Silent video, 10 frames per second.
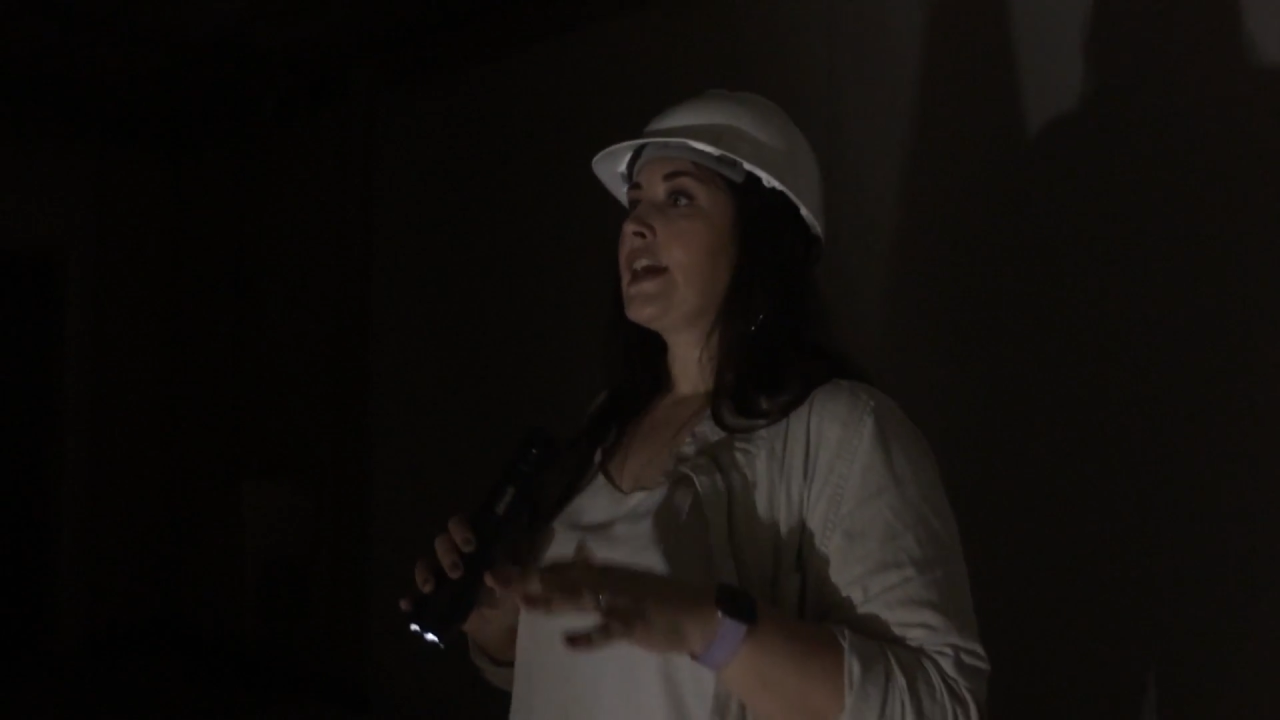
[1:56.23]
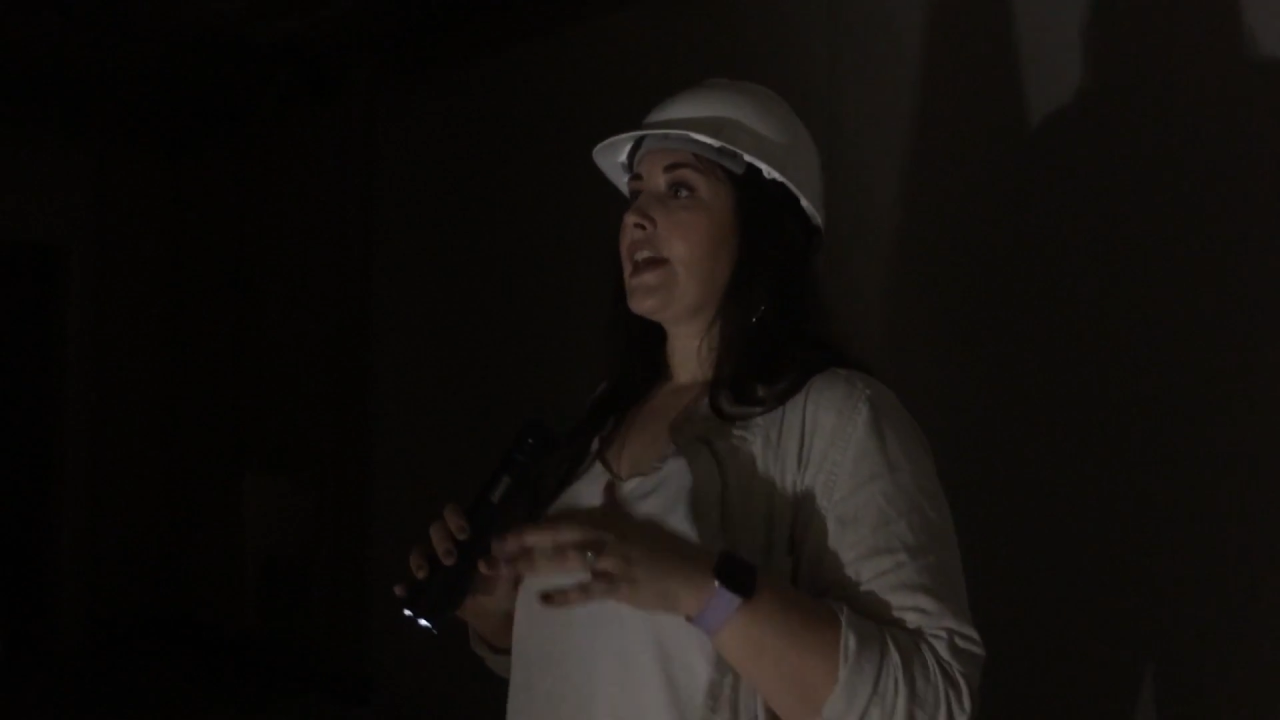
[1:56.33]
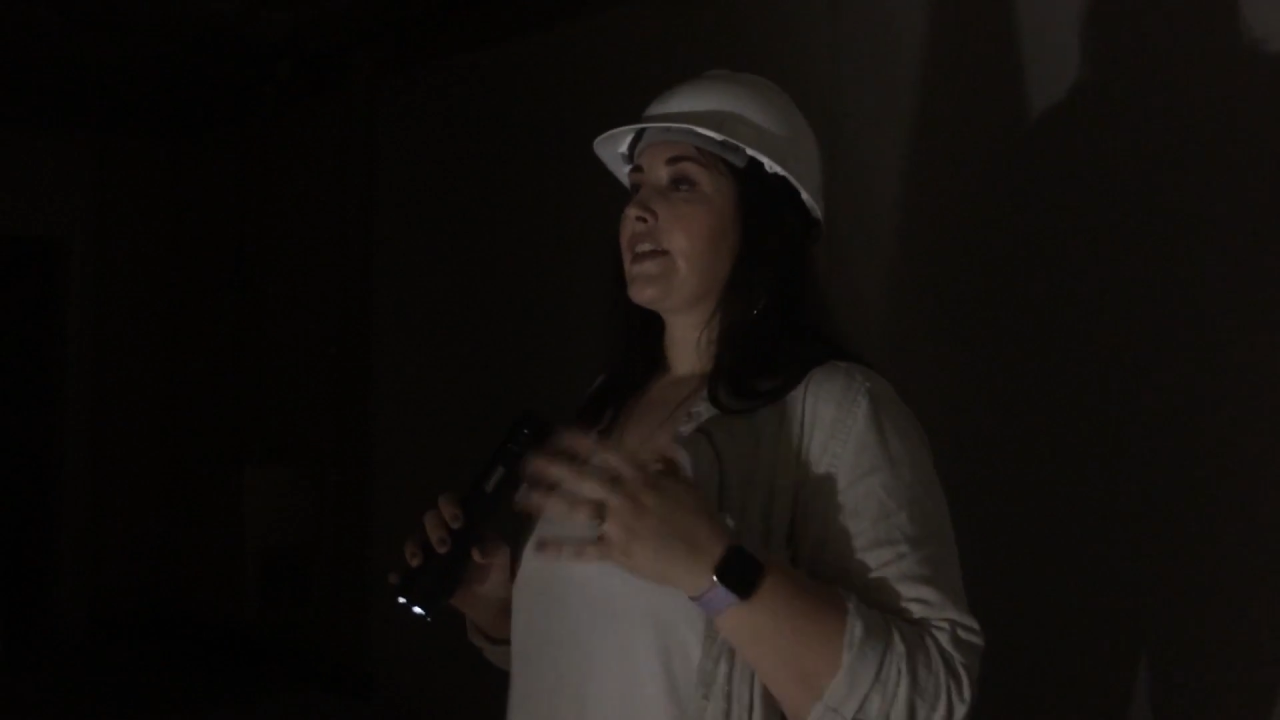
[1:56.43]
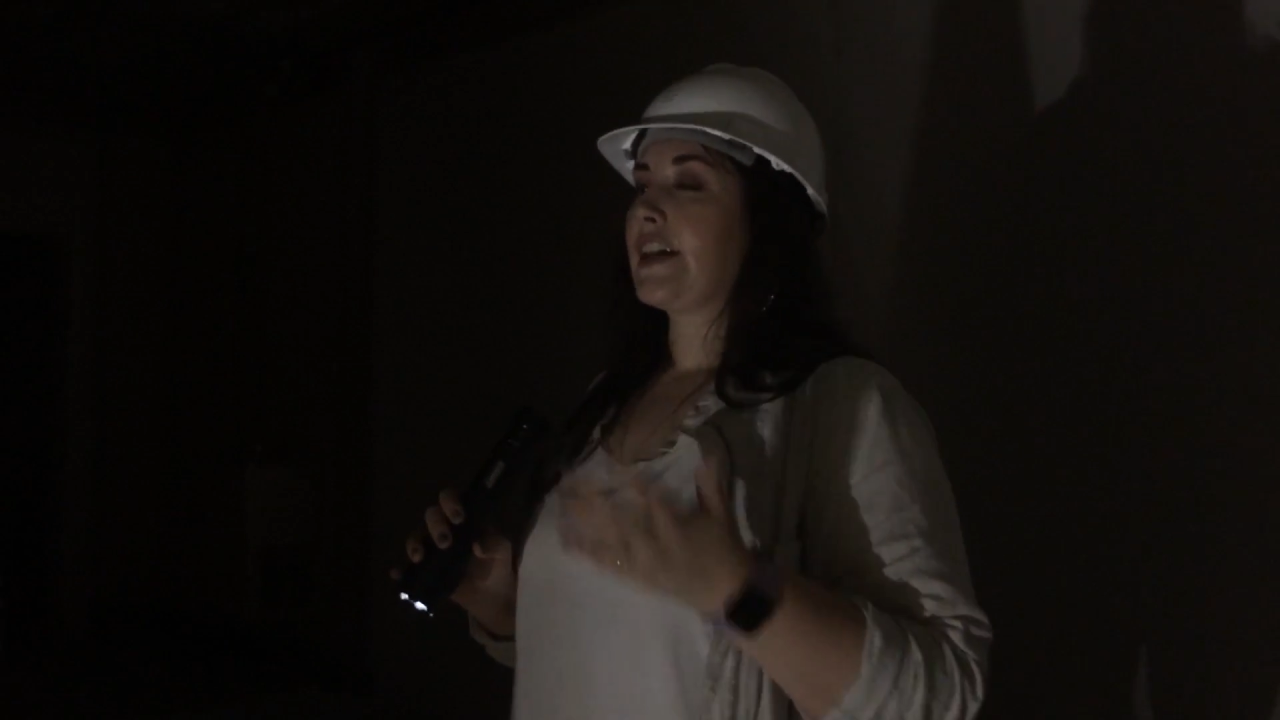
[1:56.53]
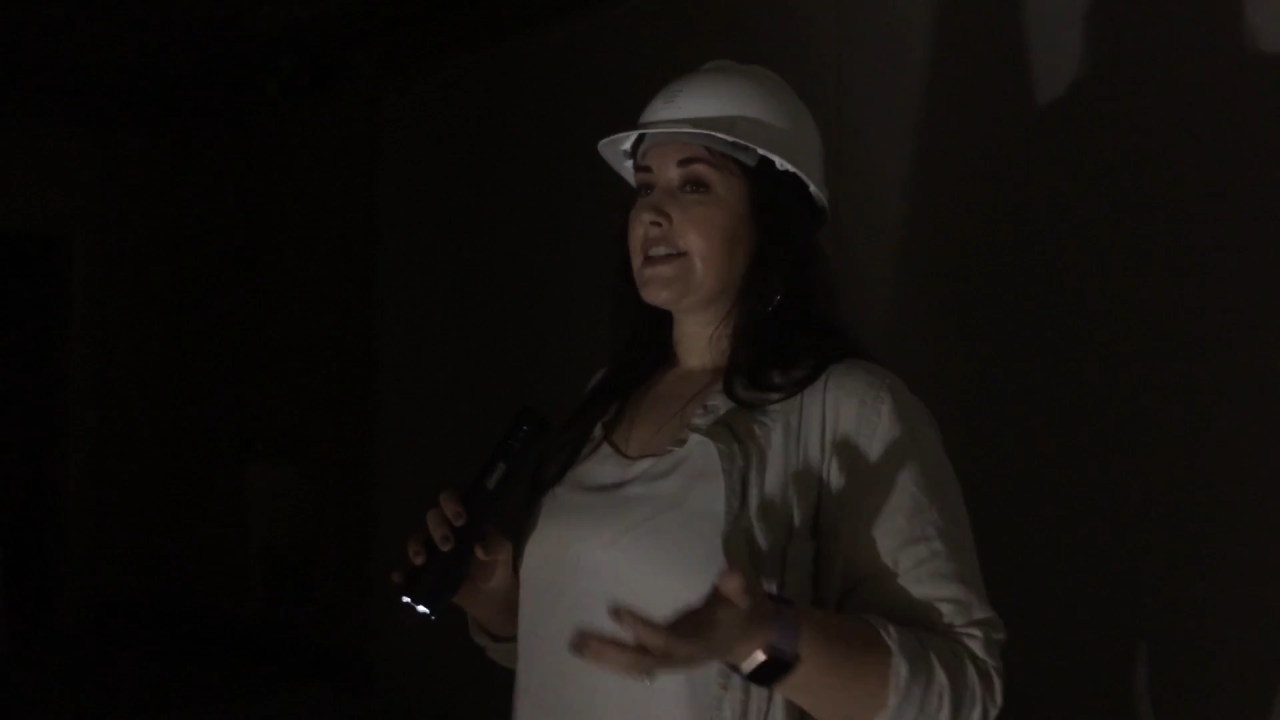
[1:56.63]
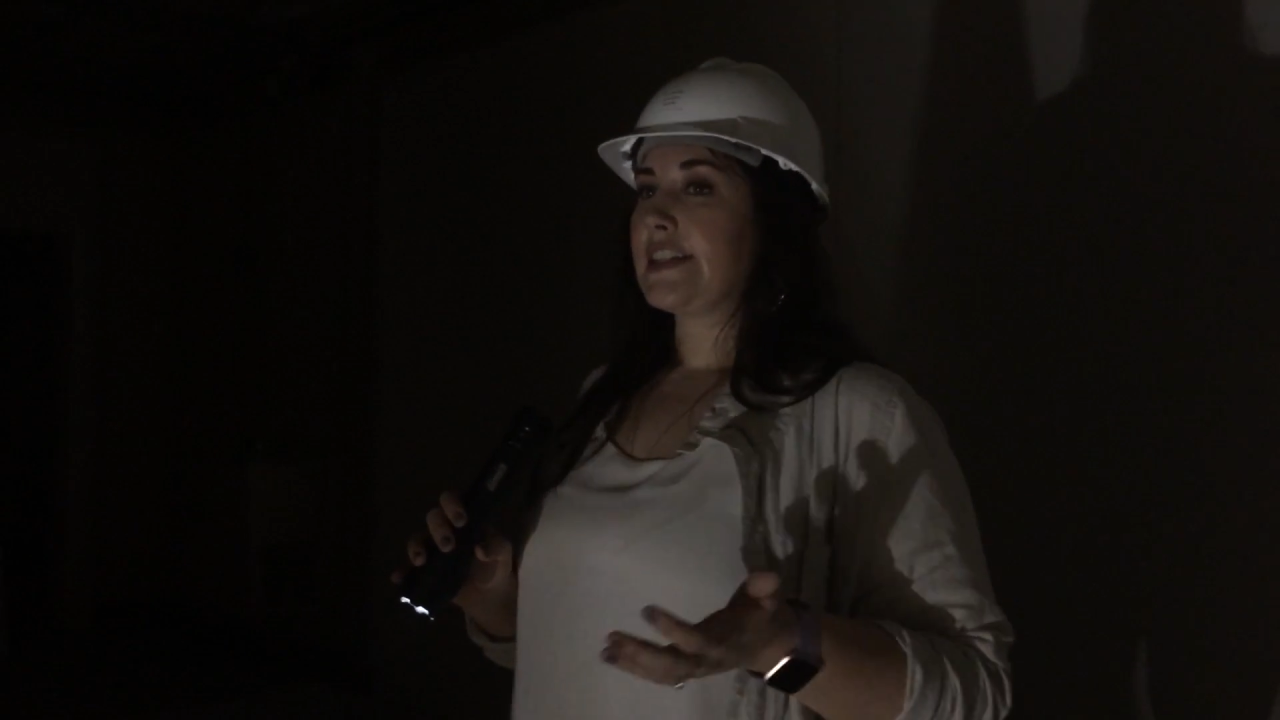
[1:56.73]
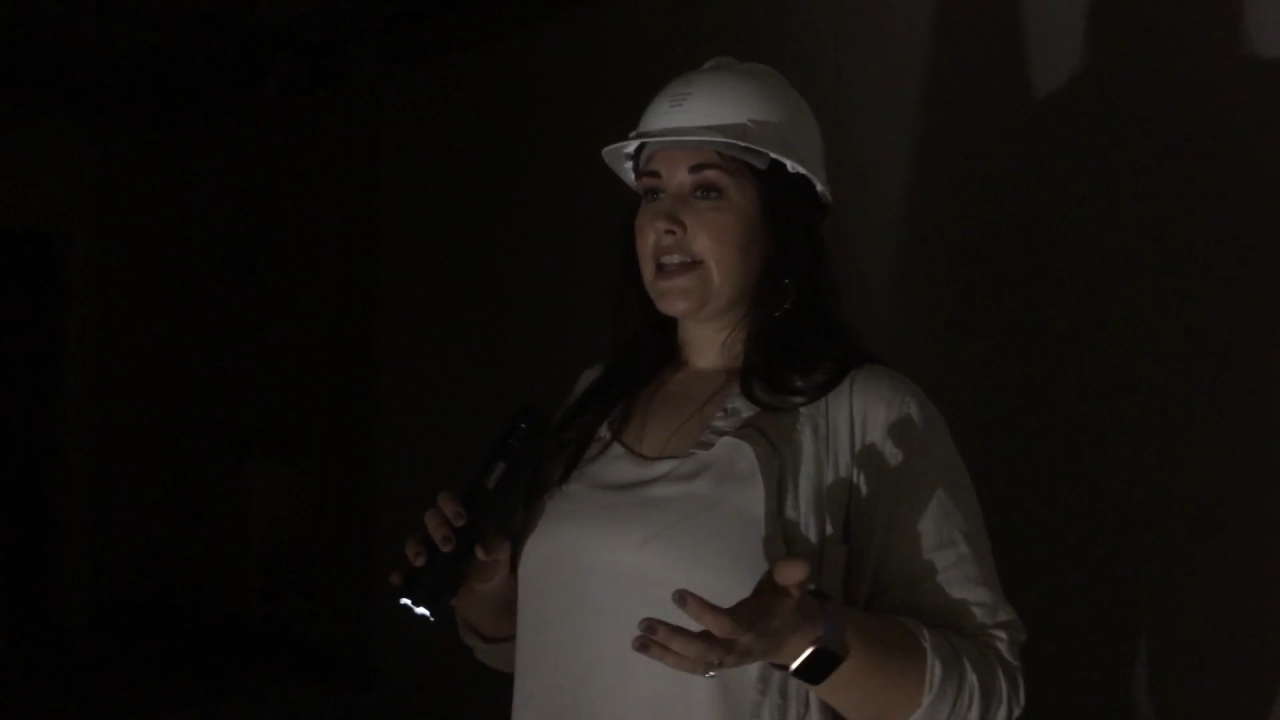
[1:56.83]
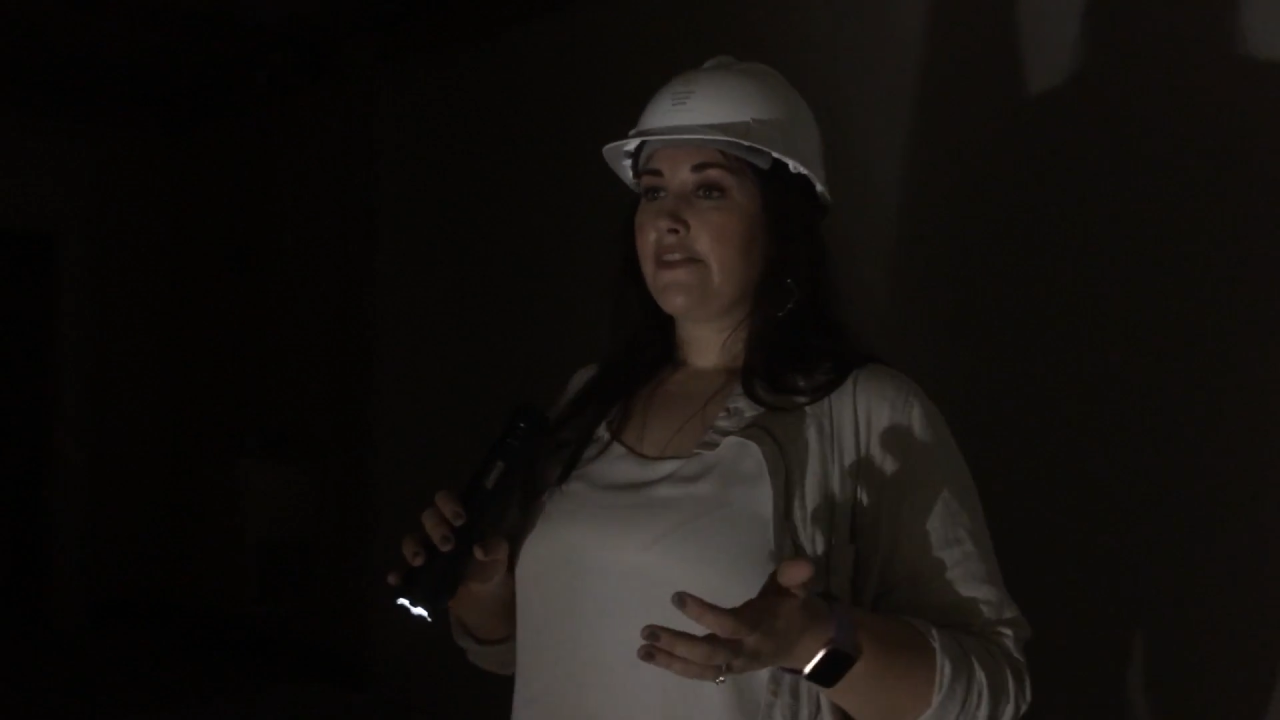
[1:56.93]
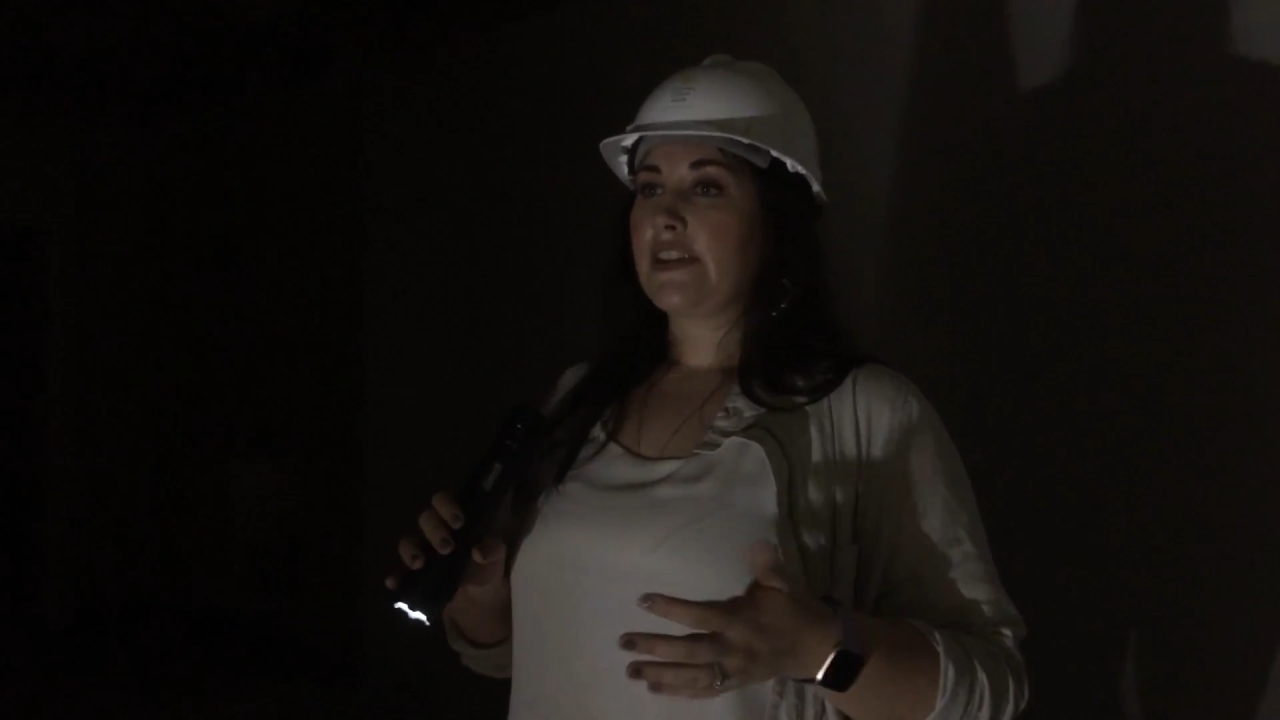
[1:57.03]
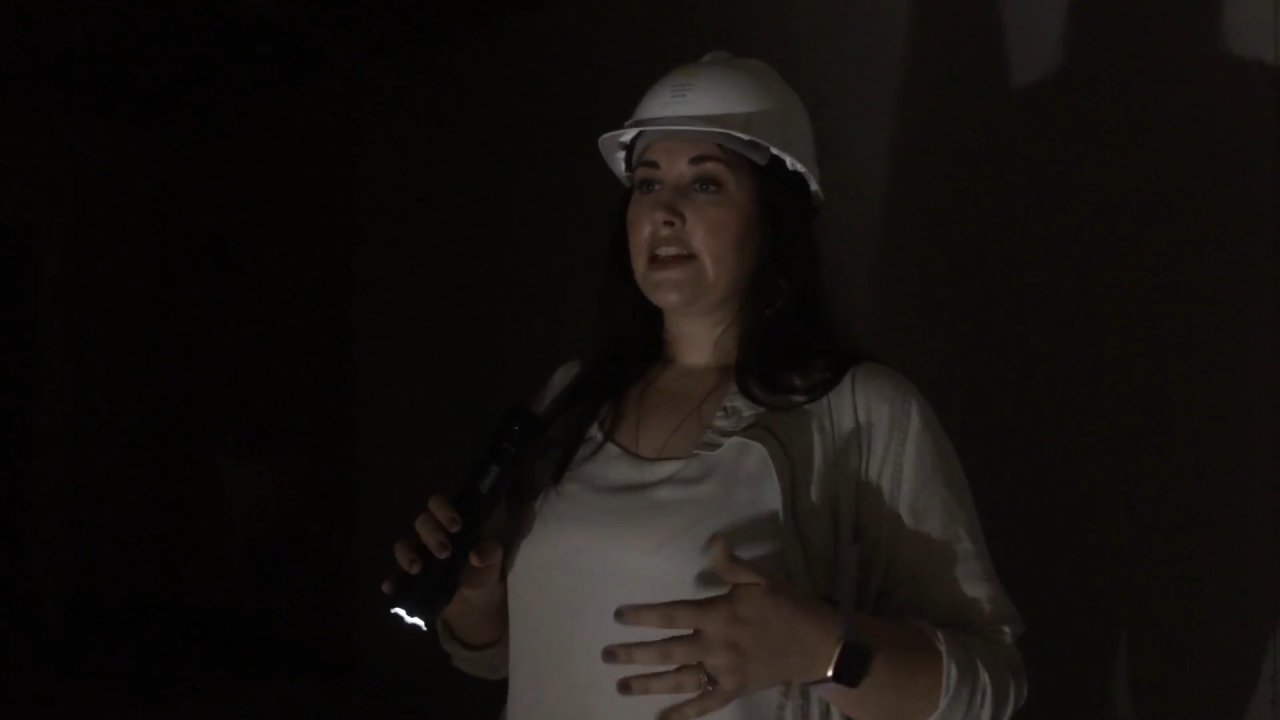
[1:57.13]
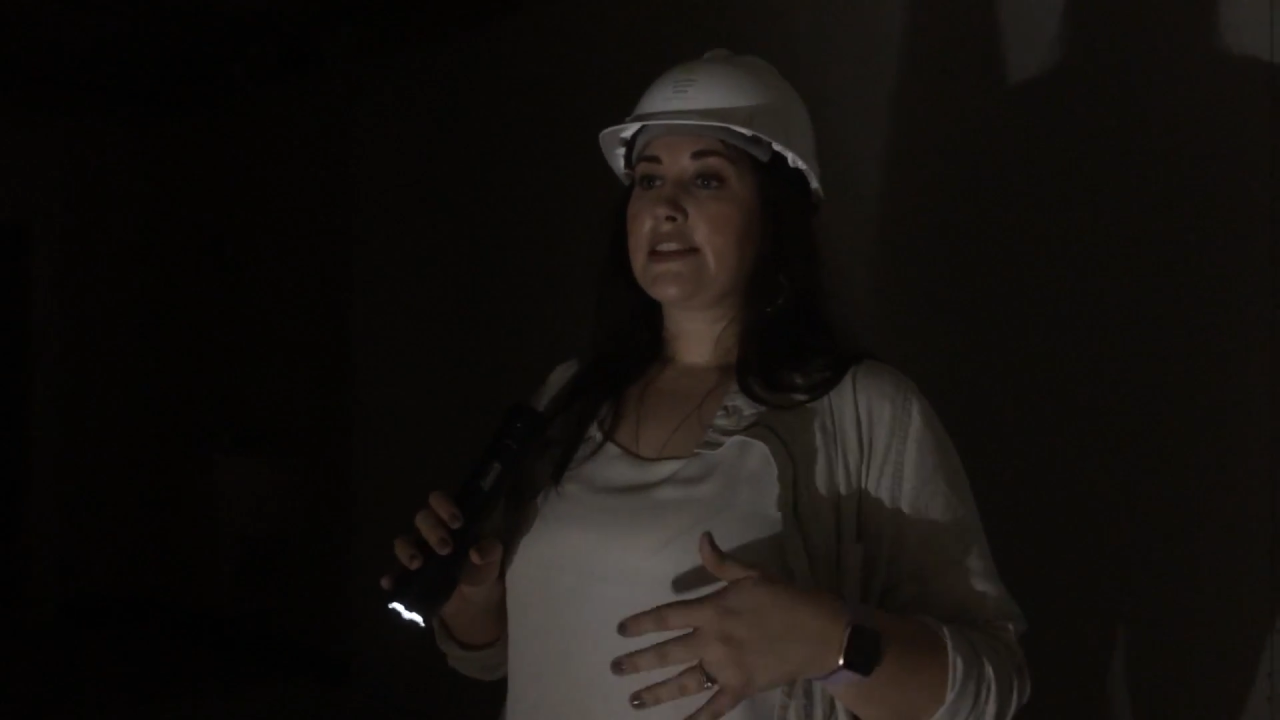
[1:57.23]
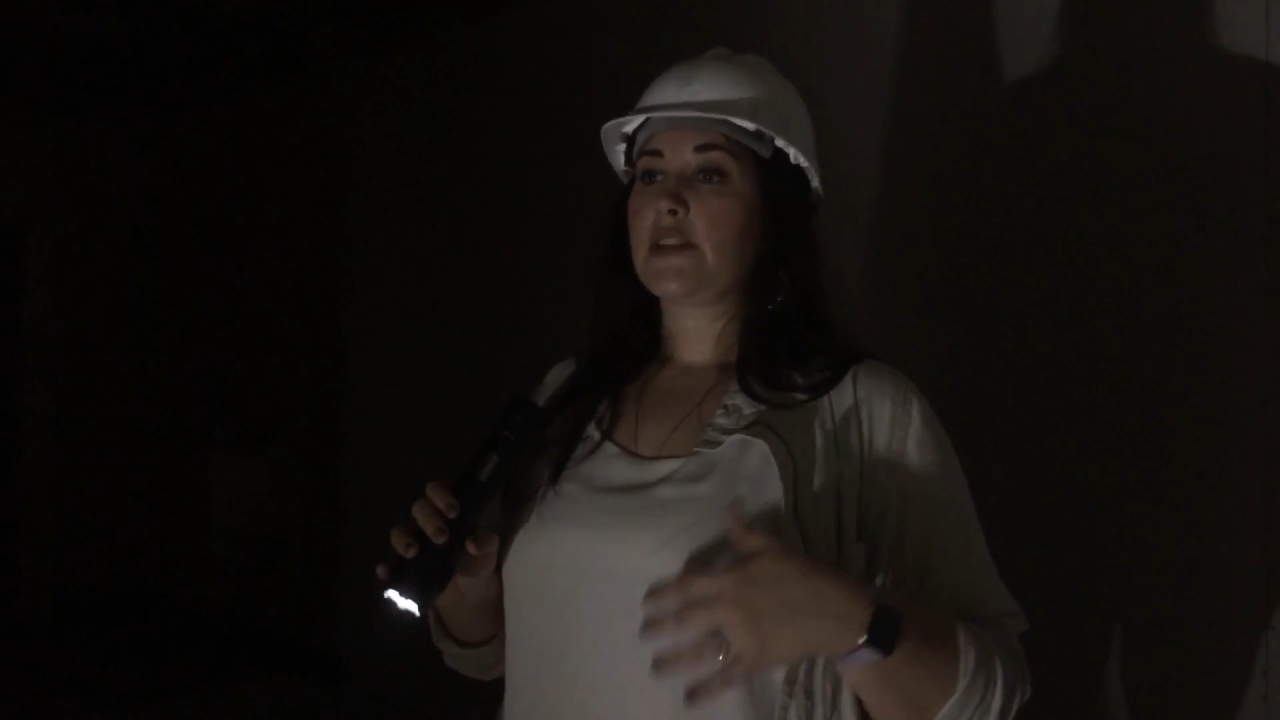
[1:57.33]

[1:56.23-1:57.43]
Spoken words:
in the 1970s,